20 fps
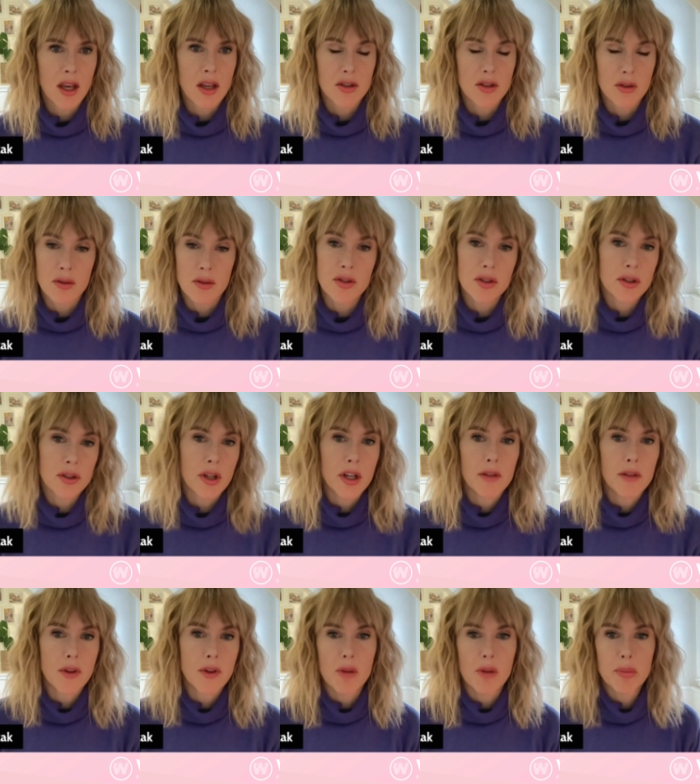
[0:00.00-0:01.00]
So there's a lot
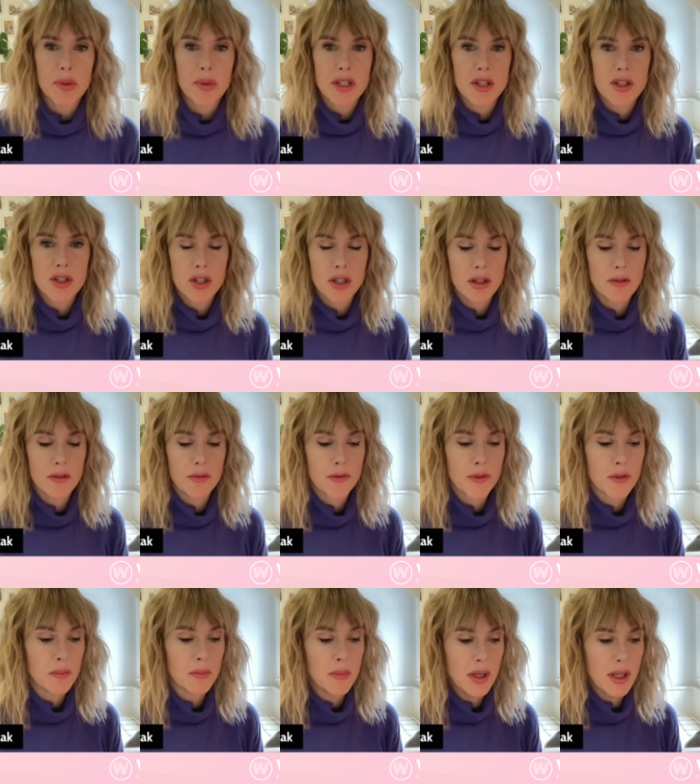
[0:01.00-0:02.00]
of competition.
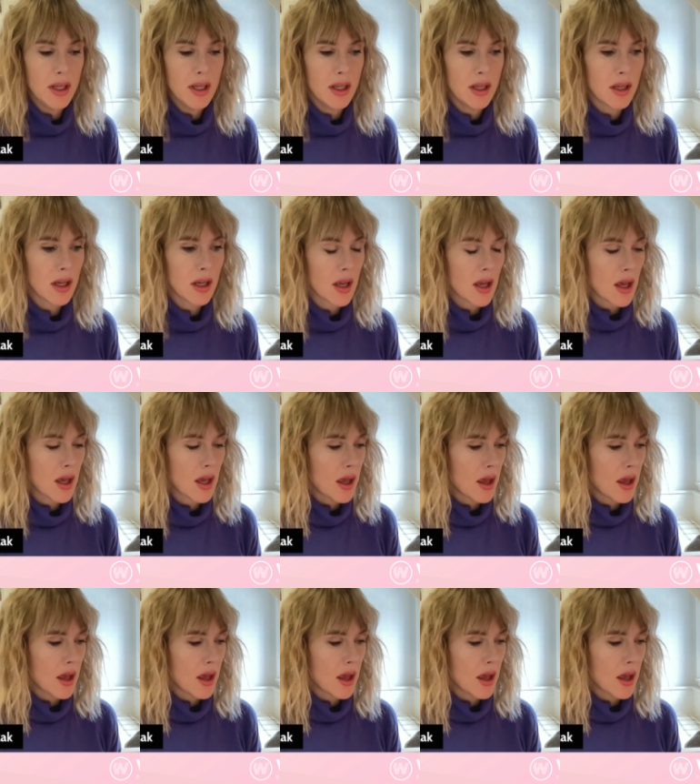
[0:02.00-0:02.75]
For me,